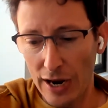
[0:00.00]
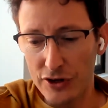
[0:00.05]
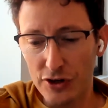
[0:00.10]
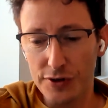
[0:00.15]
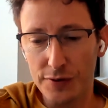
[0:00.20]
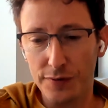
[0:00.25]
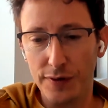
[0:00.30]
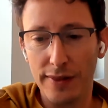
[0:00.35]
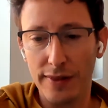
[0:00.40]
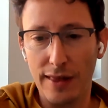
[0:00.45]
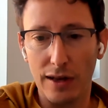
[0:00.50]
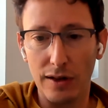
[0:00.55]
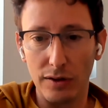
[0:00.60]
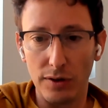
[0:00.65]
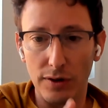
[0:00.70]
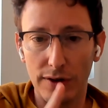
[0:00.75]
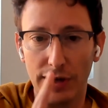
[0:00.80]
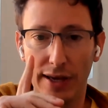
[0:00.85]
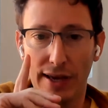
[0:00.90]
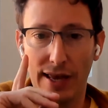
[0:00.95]
I just think
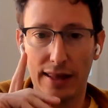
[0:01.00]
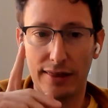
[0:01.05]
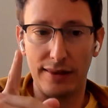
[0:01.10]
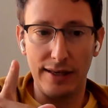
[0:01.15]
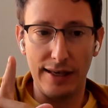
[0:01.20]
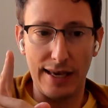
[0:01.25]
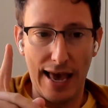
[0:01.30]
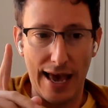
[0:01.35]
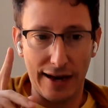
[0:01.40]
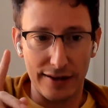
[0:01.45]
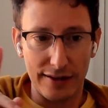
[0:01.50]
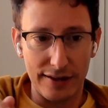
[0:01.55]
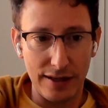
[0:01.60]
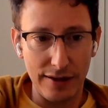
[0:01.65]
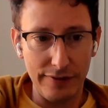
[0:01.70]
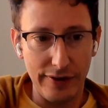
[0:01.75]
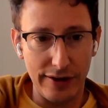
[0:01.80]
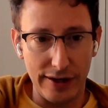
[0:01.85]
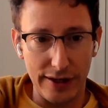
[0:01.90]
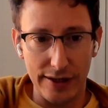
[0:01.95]
that looking at the
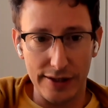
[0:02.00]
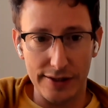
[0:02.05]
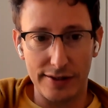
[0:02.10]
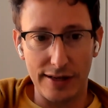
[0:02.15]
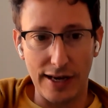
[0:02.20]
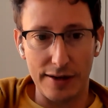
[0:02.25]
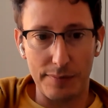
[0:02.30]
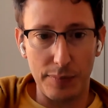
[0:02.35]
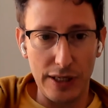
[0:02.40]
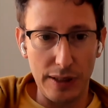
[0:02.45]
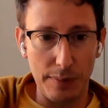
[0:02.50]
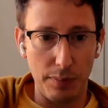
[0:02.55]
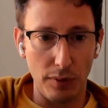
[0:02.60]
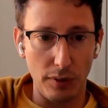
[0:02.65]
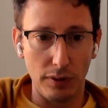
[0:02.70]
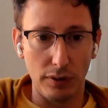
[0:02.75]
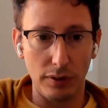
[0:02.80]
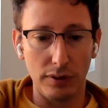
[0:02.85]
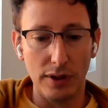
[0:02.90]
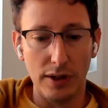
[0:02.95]
activities that
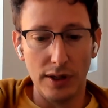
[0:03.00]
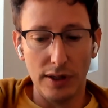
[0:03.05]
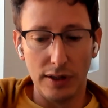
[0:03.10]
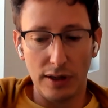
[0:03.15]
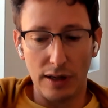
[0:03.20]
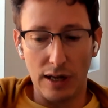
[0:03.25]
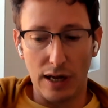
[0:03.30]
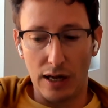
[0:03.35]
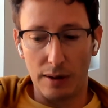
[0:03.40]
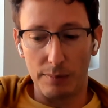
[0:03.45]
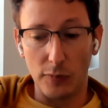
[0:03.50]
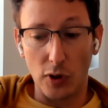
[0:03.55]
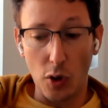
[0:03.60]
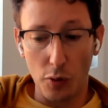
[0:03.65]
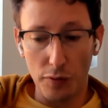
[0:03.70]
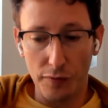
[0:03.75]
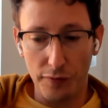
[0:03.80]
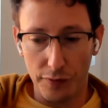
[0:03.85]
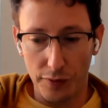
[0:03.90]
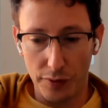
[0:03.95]
people
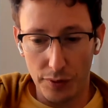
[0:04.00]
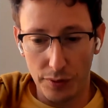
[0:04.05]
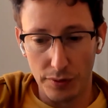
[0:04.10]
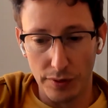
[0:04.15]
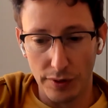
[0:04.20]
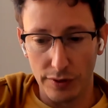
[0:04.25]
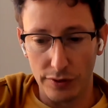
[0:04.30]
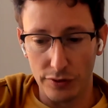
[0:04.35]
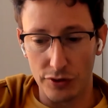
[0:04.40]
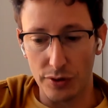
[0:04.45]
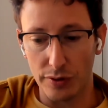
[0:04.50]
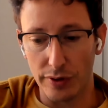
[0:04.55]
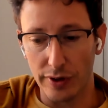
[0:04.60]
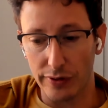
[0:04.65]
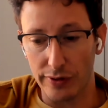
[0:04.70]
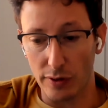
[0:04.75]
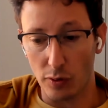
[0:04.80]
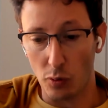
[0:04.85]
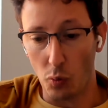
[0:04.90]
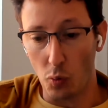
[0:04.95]
go through
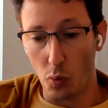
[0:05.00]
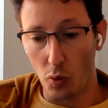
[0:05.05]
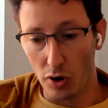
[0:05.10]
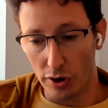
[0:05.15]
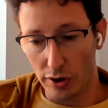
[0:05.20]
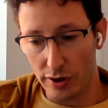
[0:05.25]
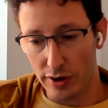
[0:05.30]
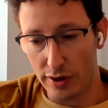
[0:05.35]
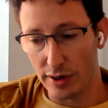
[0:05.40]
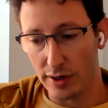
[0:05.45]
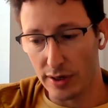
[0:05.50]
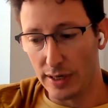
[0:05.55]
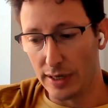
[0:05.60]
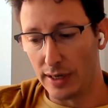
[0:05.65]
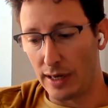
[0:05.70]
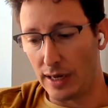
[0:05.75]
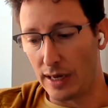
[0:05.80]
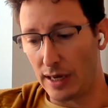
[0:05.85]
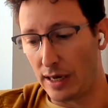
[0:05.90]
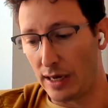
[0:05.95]
during their work
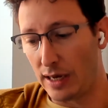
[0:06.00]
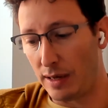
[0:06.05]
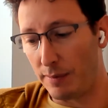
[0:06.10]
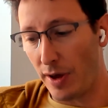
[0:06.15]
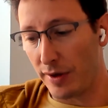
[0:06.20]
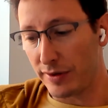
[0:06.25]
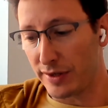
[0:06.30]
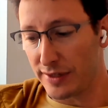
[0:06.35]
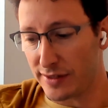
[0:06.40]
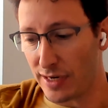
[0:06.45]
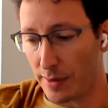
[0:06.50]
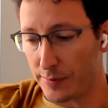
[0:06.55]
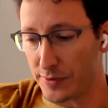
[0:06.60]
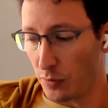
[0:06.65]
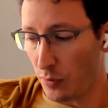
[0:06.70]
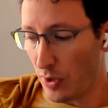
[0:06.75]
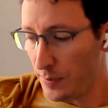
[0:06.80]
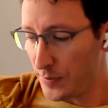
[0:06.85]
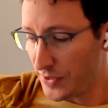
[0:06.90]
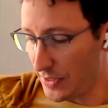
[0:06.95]
on these
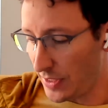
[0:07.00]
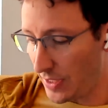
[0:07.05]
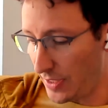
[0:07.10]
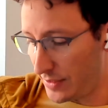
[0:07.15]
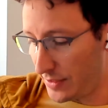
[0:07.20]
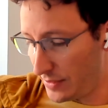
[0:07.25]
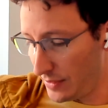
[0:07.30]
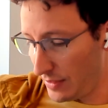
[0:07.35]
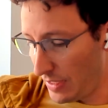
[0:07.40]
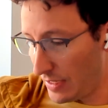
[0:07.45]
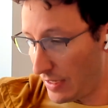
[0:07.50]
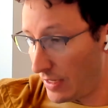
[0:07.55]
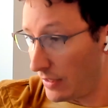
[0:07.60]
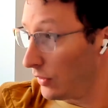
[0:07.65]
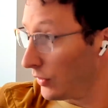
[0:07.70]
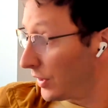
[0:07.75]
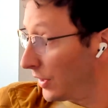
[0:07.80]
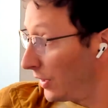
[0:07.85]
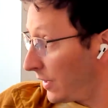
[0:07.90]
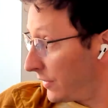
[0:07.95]
types of websites, and
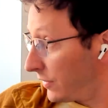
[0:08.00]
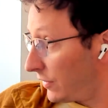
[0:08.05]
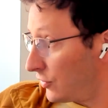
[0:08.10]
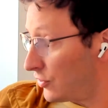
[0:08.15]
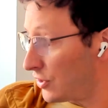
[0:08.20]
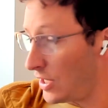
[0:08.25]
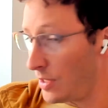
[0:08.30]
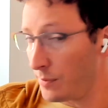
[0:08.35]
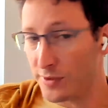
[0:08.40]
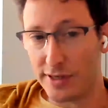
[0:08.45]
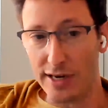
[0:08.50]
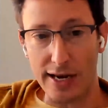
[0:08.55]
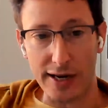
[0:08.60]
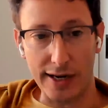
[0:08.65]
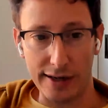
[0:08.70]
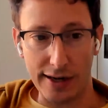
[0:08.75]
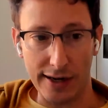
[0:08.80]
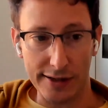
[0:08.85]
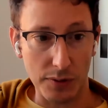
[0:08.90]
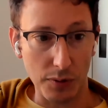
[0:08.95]
then looking at the
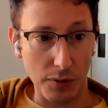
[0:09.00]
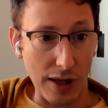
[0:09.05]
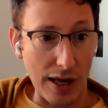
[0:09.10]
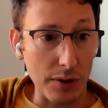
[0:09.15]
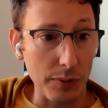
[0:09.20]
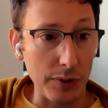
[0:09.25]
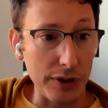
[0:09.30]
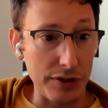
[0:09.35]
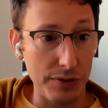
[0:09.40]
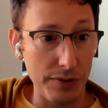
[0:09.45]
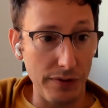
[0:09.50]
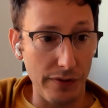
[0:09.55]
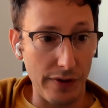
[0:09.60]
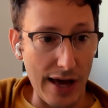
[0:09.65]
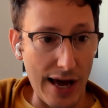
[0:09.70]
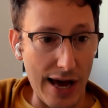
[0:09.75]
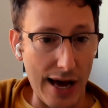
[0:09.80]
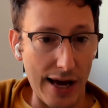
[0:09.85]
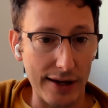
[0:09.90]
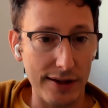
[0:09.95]
Jamstack and asking, well, how do we do
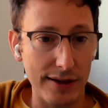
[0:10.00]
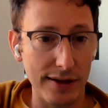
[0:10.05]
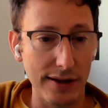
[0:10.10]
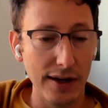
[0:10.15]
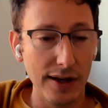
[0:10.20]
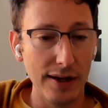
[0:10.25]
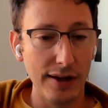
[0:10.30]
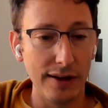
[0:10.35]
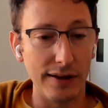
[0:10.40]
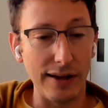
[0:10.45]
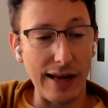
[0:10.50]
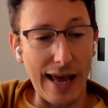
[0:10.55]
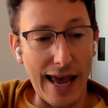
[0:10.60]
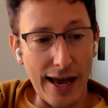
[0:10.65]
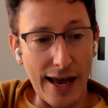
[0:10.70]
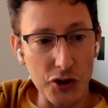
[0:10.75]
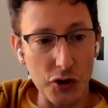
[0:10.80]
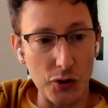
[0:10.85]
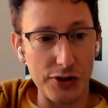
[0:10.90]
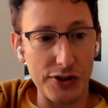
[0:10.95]
that? The
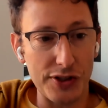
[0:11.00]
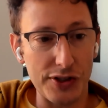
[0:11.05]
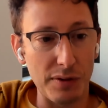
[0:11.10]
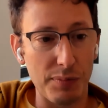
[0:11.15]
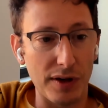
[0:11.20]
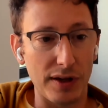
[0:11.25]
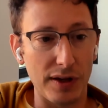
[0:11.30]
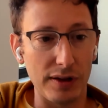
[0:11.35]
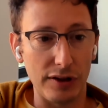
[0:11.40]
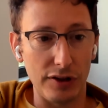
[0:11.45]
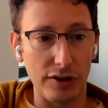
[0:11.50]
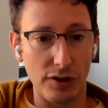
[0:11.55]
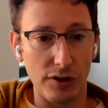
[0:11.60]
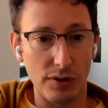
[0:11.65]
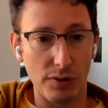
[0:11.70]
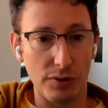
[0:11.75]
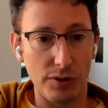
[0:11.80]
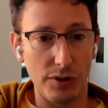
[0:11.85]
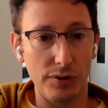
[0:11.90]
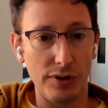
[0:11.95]
answer is typically,
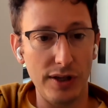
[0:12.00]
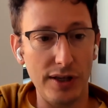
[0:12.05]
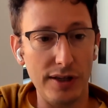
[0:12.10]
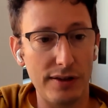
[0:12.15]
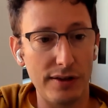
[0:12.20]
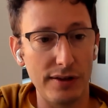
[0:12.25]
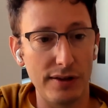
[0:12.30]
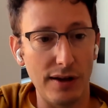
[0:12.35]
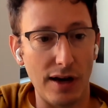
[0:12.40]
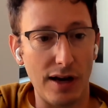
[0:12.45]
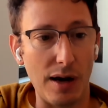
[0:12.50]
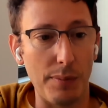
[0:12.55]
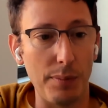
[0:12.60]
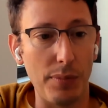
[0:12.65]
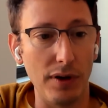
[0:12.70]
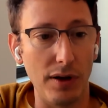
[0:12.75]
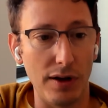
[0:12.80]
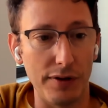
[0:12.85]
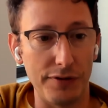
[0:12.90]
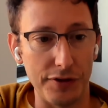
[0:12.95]
you need a
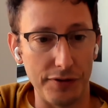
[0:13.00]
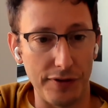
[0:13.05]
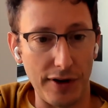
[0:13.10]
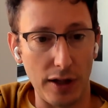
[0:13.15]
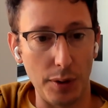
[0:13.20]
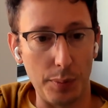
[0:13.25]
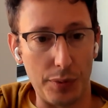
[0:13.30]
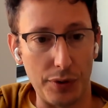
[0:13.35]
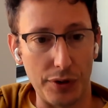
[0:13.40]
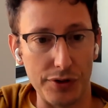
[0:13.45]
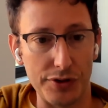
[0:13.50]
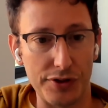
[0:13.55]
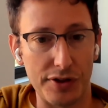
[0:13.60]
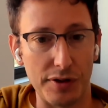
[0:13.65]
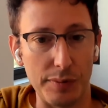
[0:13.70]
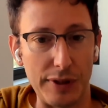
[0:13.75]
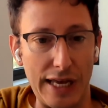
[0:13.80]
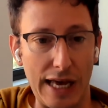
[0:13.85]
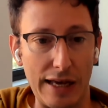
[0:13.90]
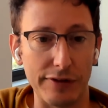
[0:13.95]
couple of developers
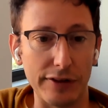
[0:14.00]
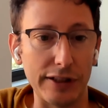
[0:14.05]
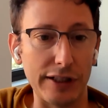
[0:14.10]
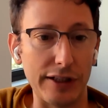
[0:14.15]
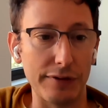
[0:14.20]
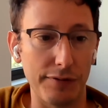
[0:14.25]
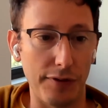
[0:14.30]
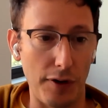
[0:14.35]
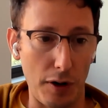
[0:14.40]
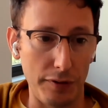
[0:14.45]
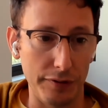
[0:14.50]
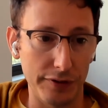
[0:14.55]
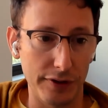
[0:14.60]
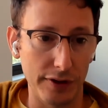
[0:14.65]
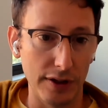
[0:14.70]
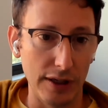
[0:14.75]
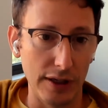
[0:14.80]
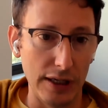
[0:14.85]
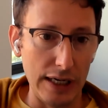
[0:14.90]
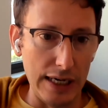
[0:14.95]
to be heavily
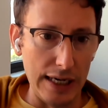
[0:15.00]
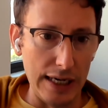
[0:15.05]
involved.